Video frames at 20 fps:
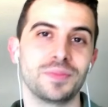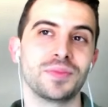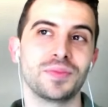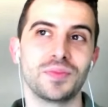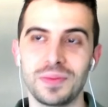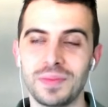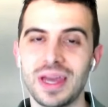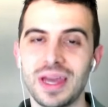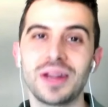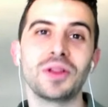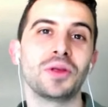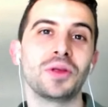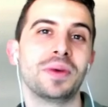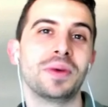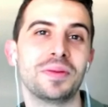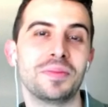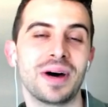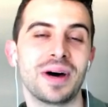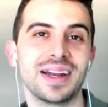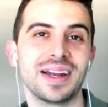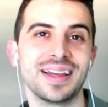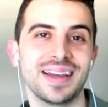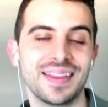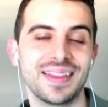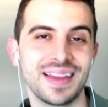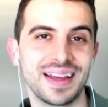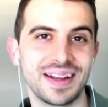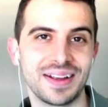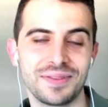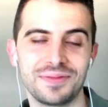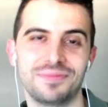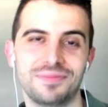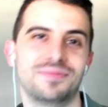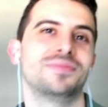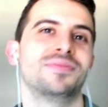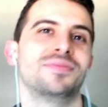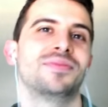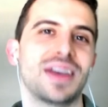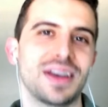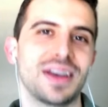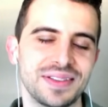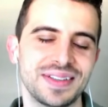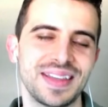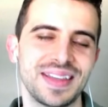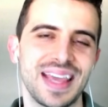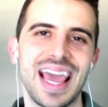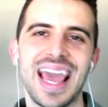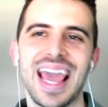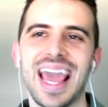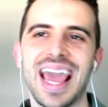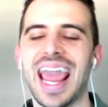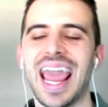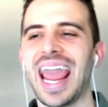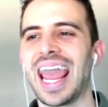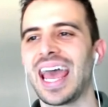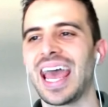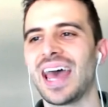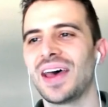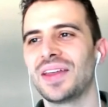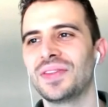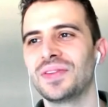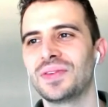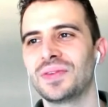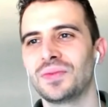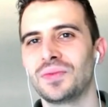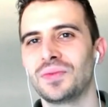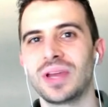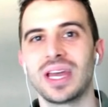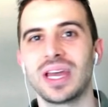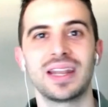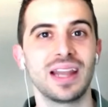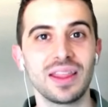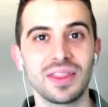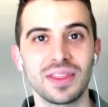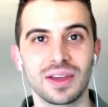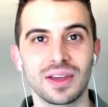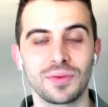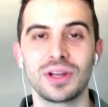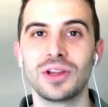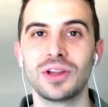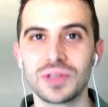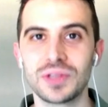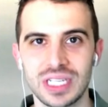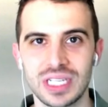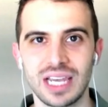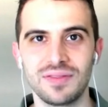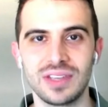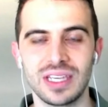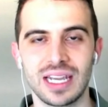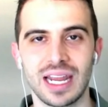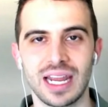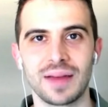we made a little bit of money and then it failed. And we had nothing. We had no safety net.